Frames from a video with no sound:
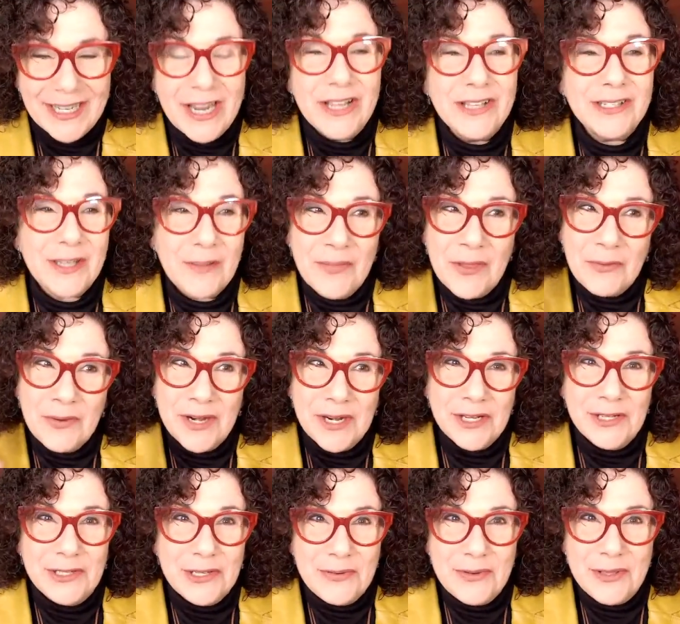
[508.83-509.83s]
Something we're going to
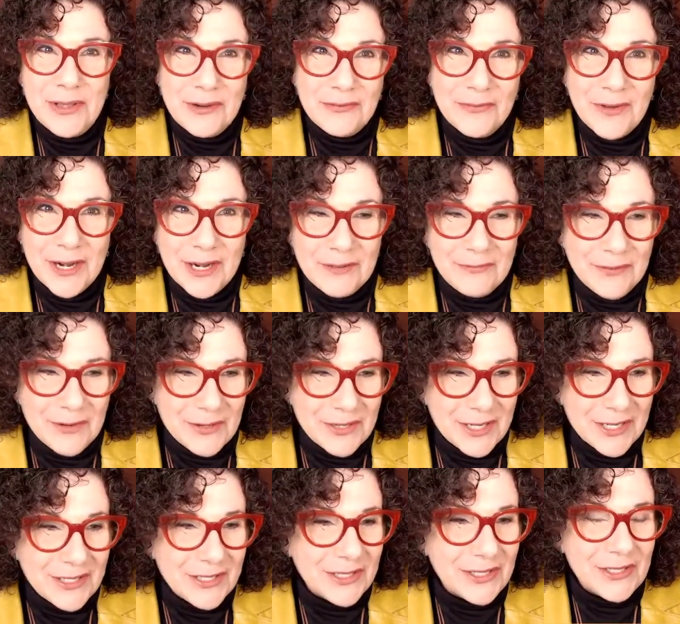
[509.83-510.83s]
do with our Friday
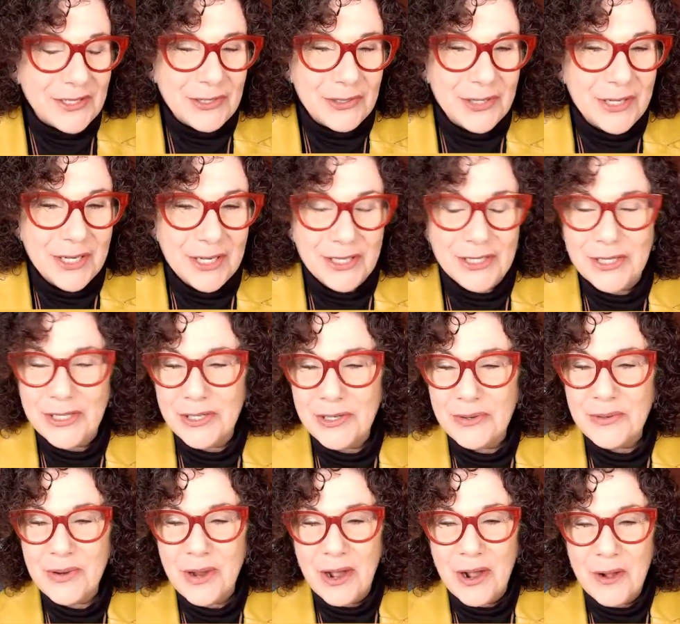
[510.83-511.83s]
focus and turn it
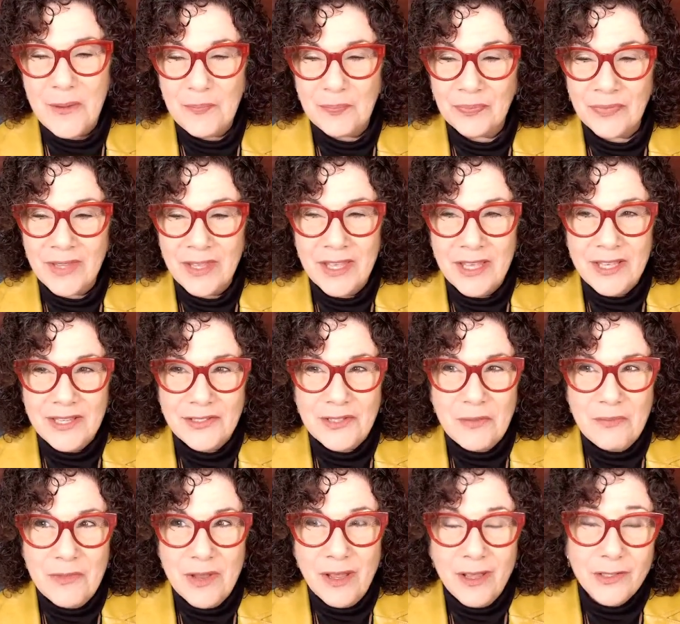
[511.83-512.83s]
into um,
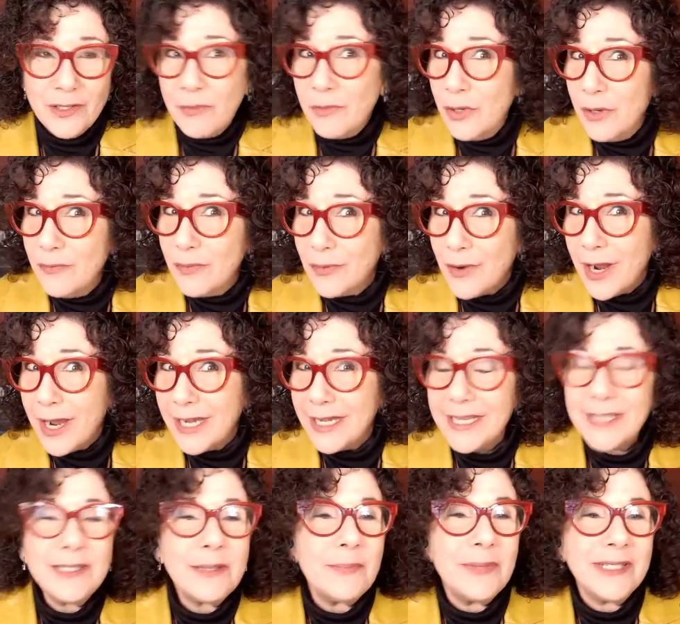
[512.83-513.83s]
some some new
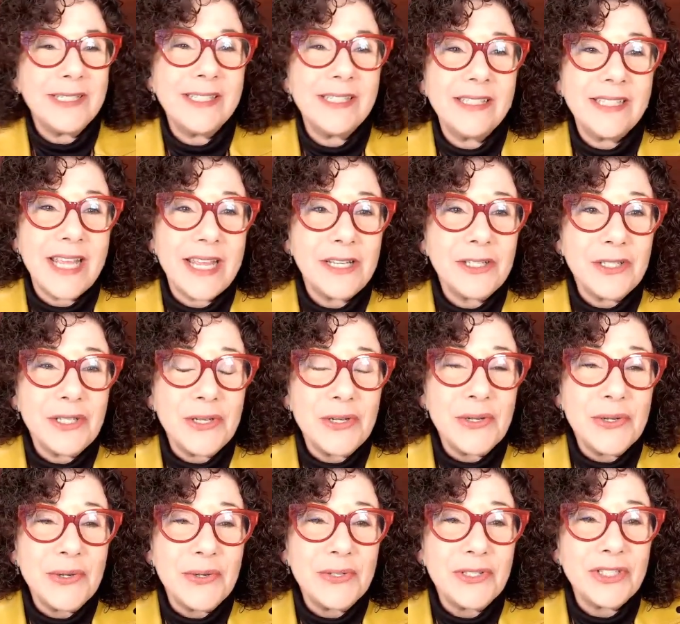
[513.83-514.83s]
varieties. But stay
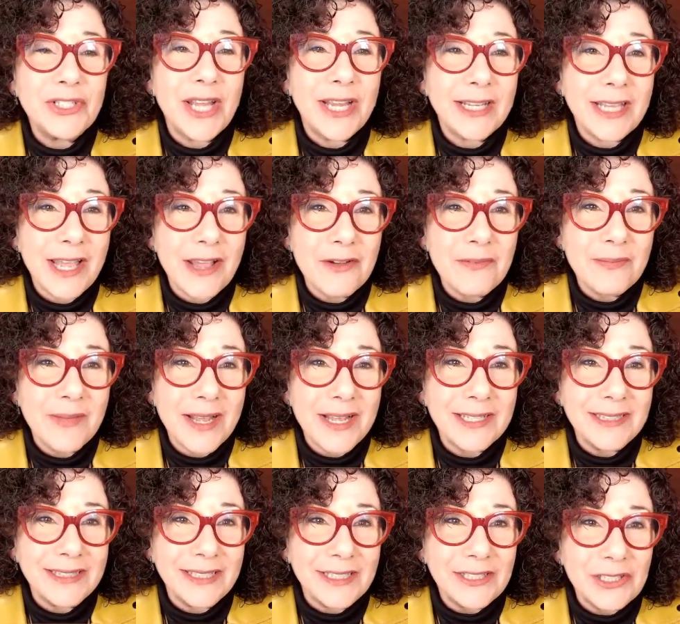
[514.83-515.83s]
tuned. Check out my
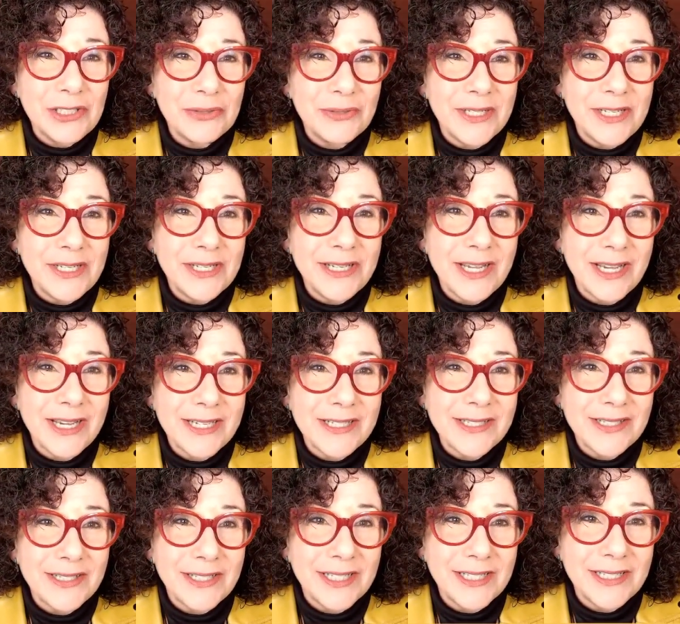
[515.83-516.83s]
link tree, guys,
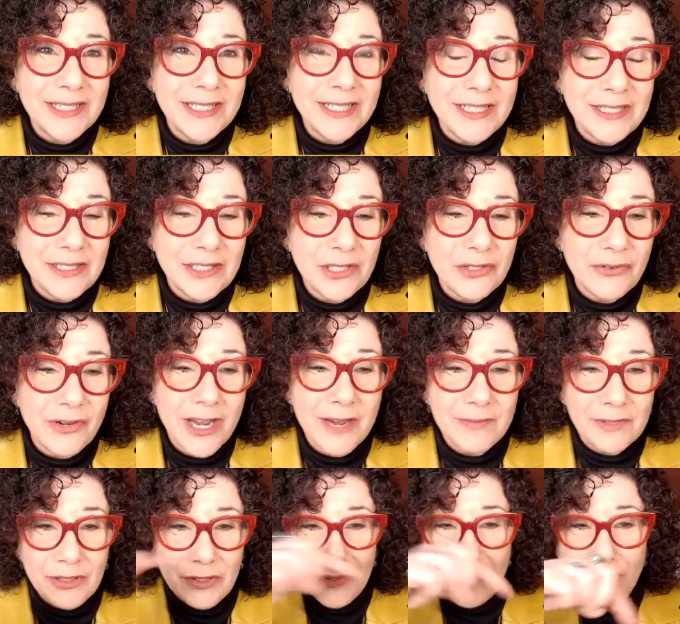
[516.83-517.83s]
on Instagram.
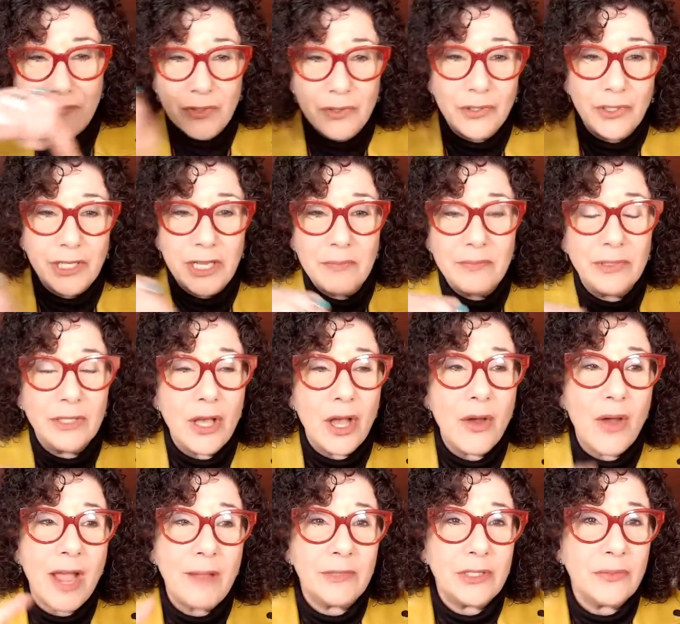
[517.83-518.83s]
And those of you looking below,
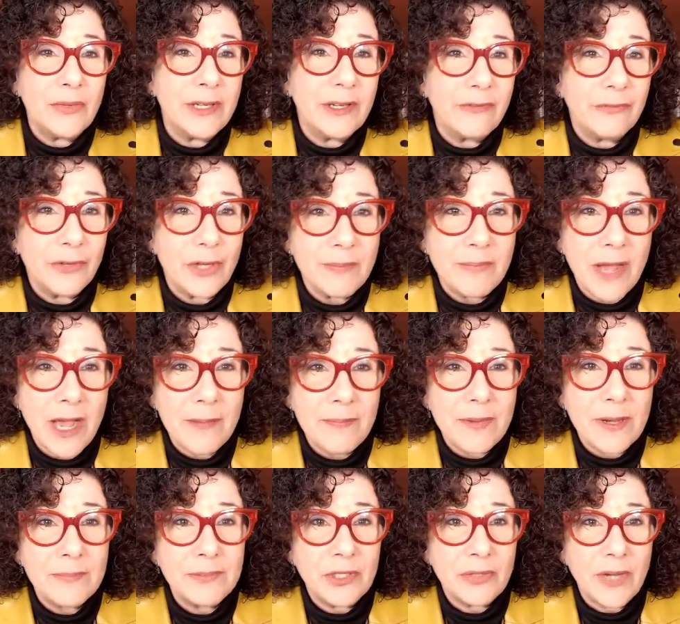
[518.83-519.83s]
I'm doing a free pop
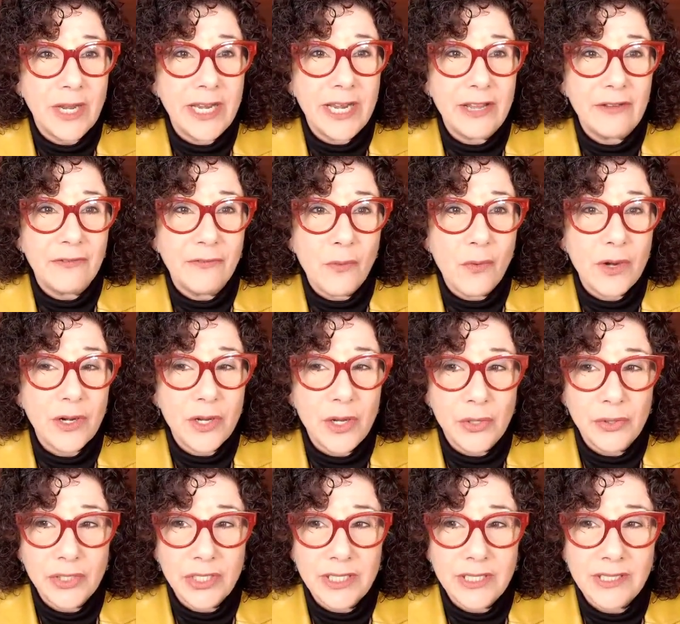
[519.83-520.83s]
up training for
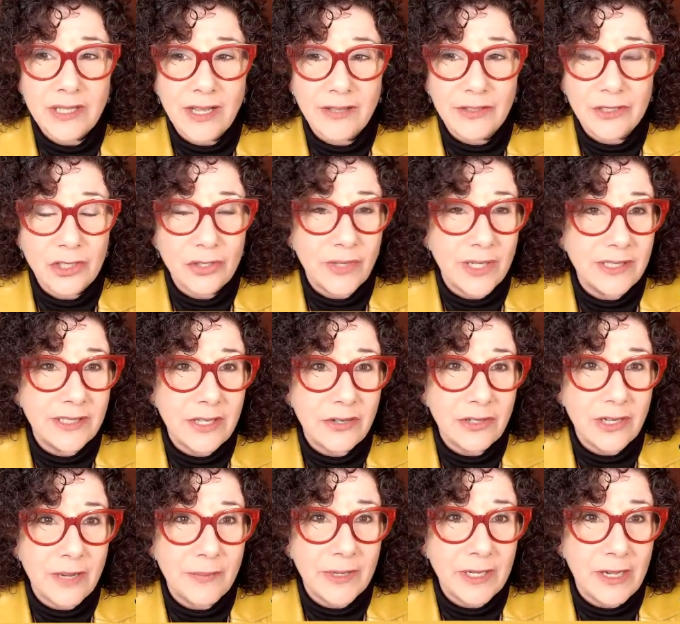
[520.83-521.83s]
coaches on the trends that are
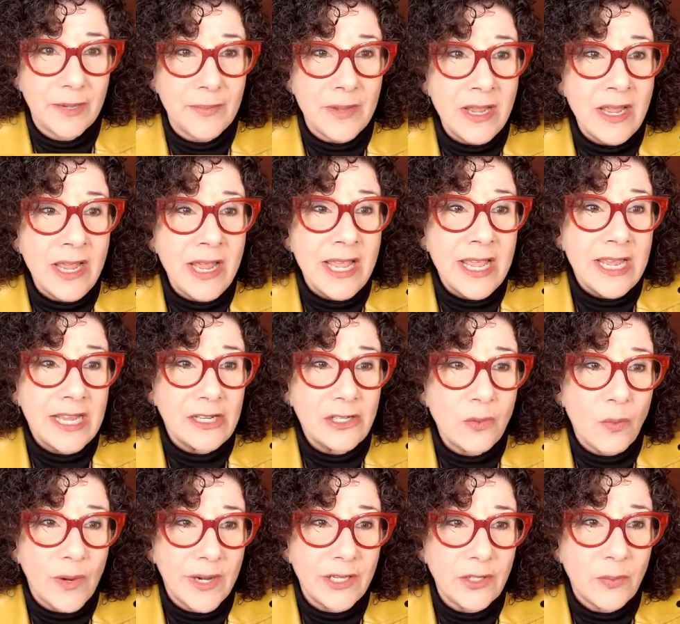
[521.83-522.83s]
coming up in
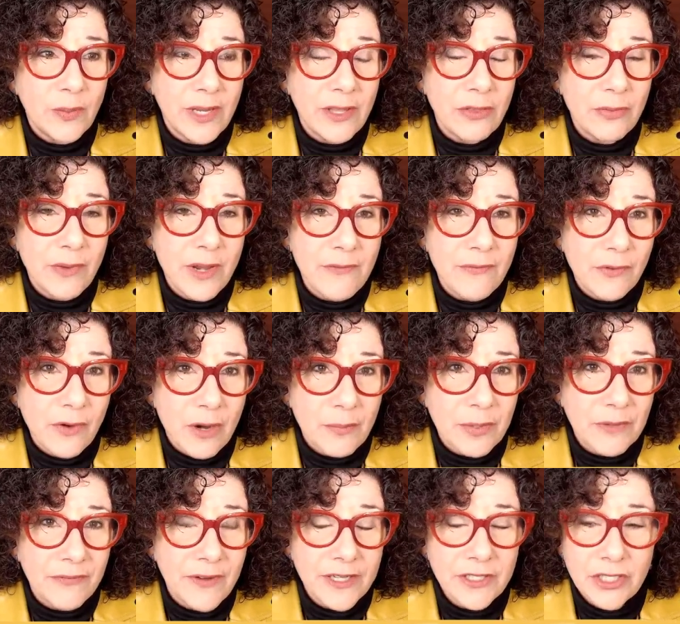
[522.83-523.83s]
2023 for our
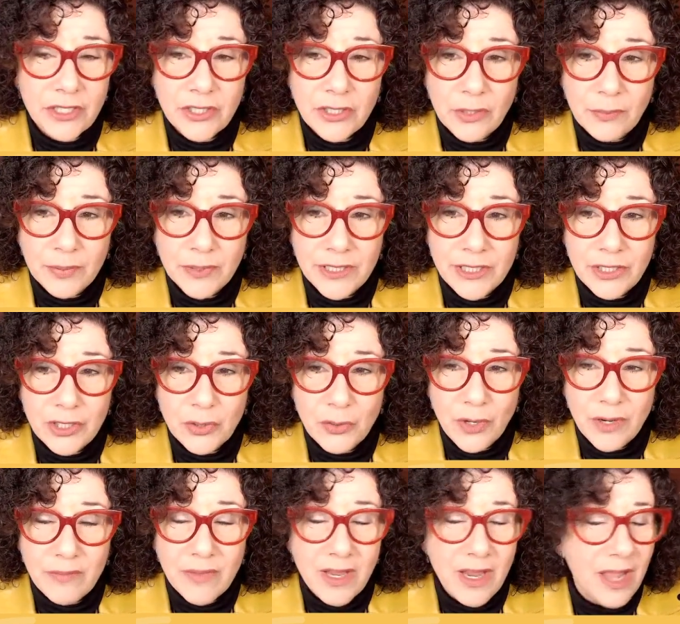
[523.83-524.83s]
profession. So please
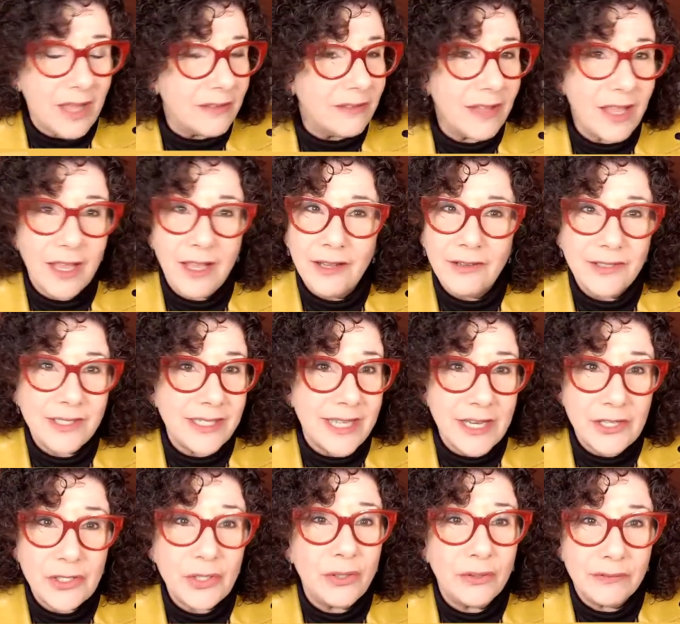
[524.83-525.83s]
join me and and stay
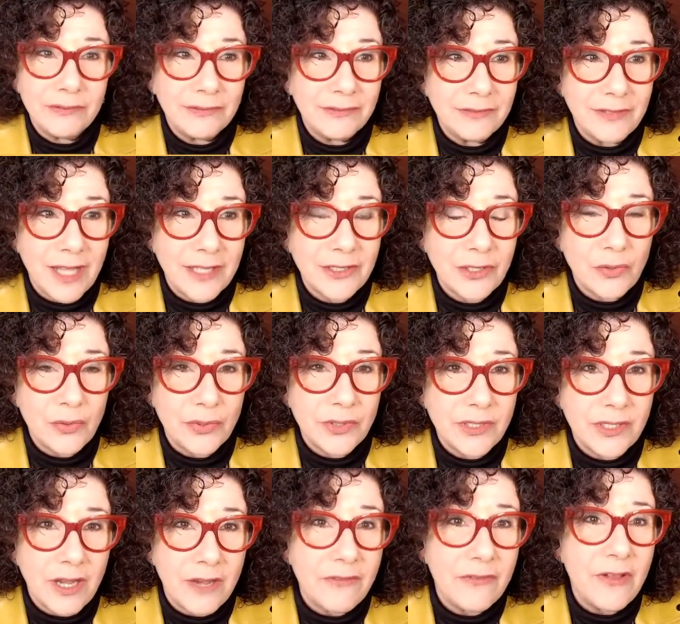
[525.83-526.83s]
tuned. Lots of cool
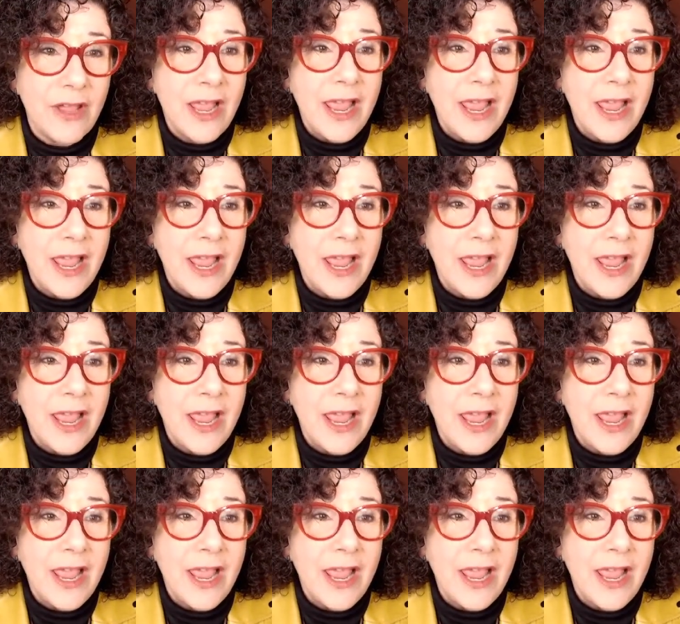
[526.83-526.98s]
stuff.